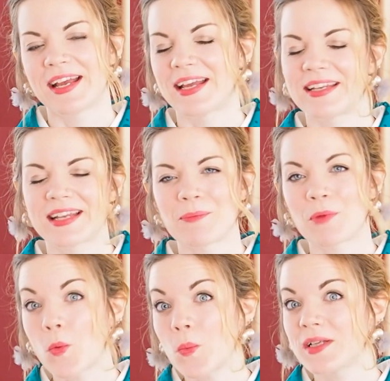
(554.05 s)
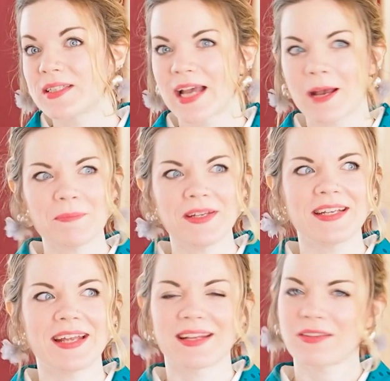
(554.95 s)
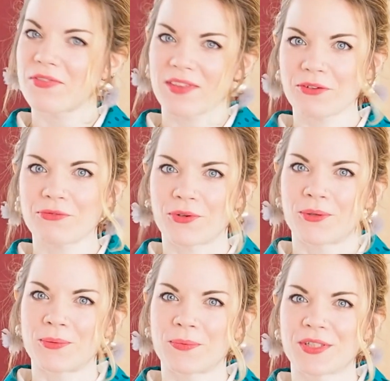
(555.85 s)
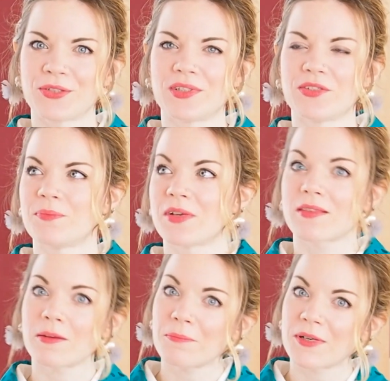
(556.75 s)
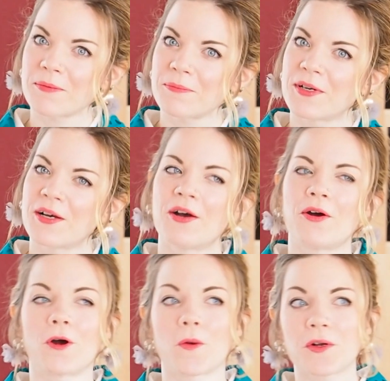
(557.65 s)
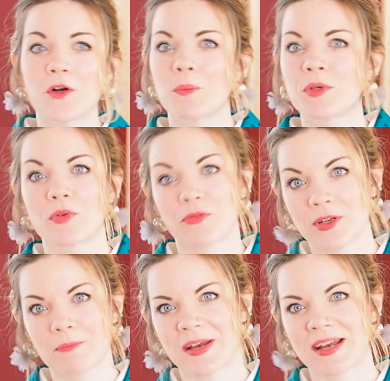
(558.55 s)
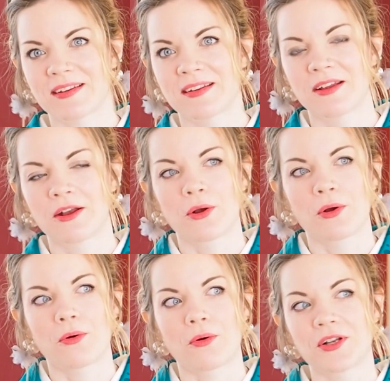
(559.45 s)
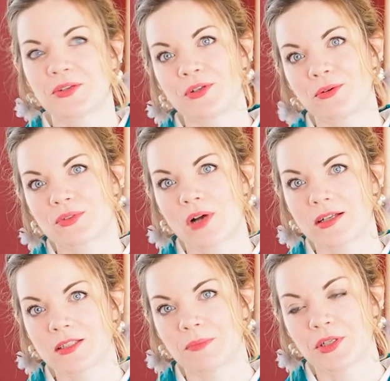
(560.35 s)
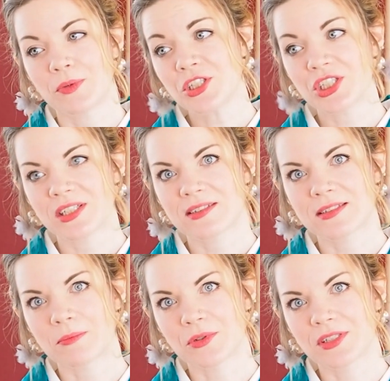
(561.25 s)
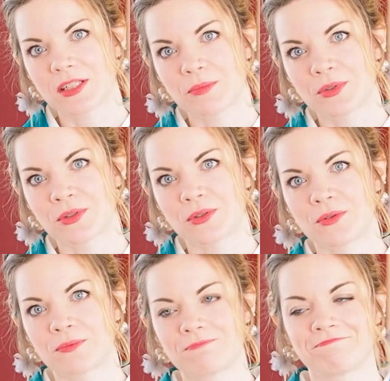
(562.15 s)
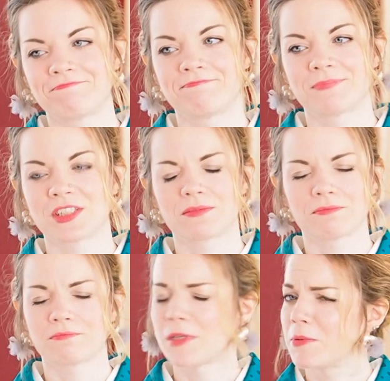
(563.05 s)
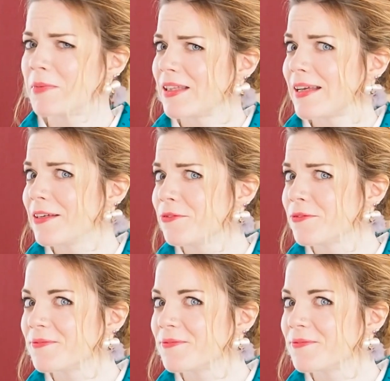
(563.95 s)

And I'm always happy and thankful when you leave me a thumb up or a comment with feedback. Or you could also ask me questions about kimono, maybe my life.